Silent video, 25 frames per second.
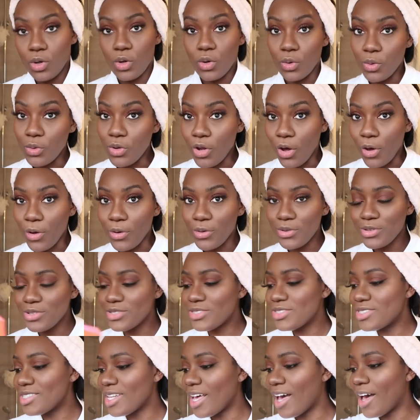Who
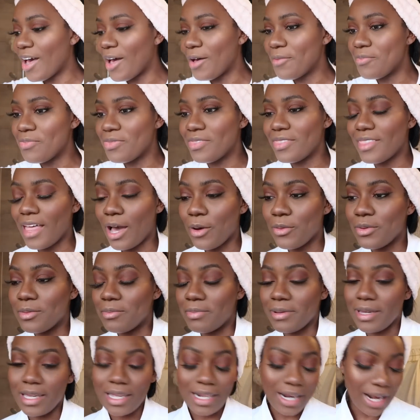knows? Um, that
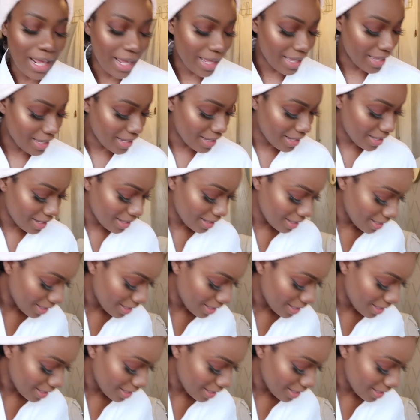would be like